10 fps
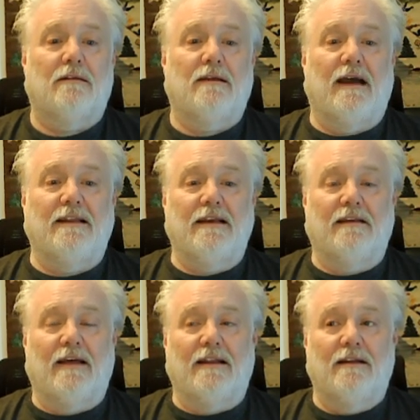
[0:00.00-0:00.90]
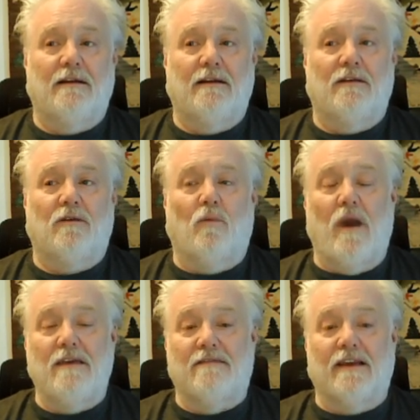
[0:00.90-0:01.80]
The idea that the
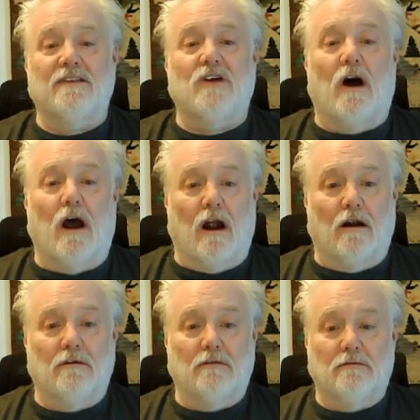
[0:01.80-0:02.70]
way things are,